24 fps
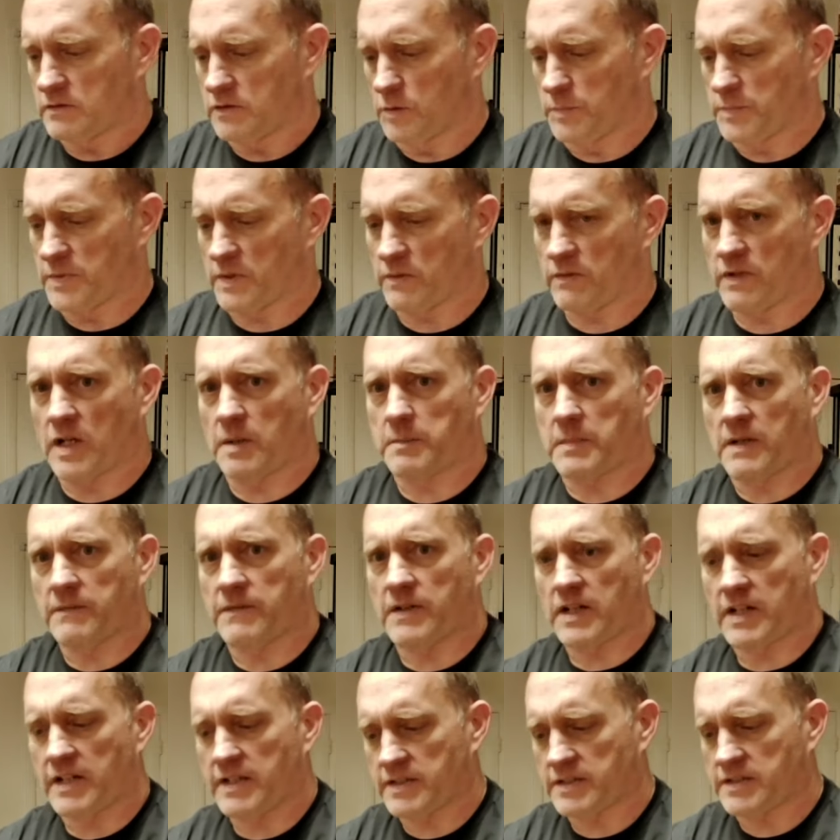loop it around my
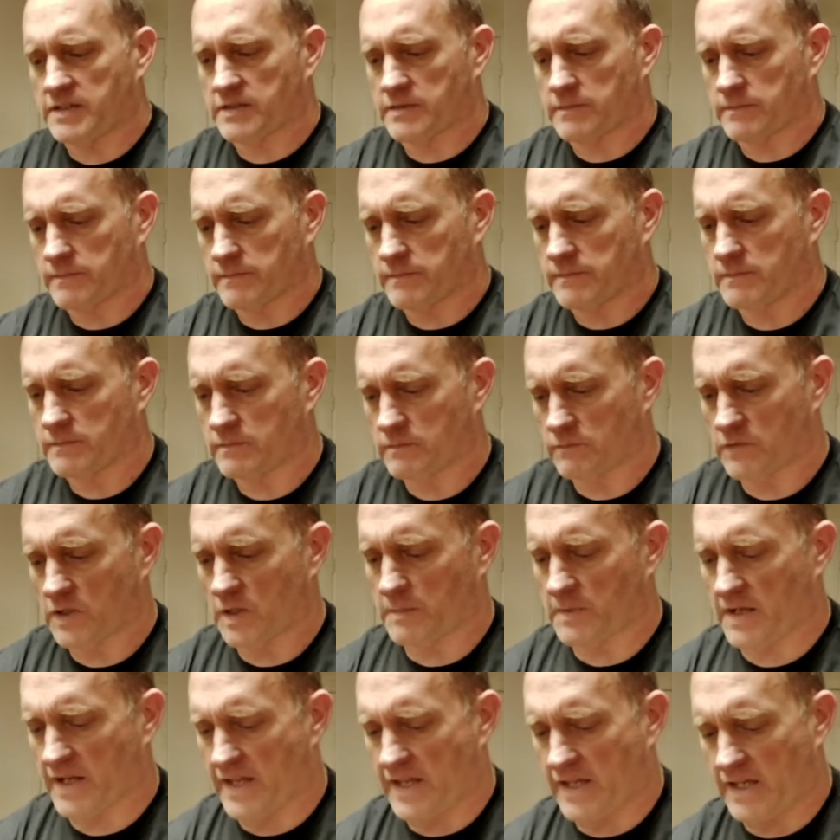vise,
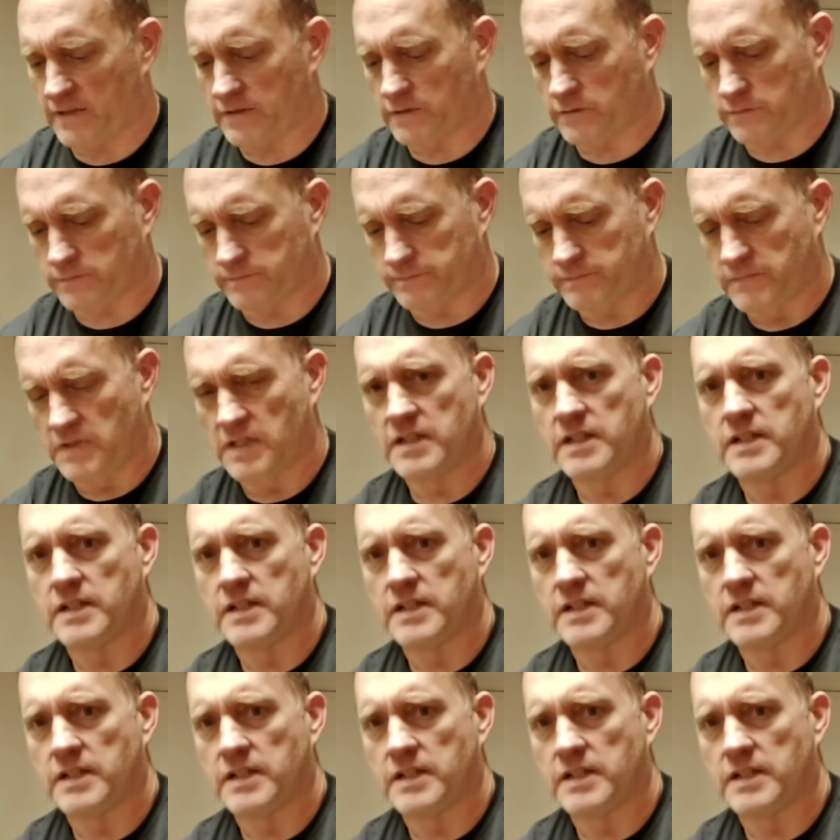around my handle,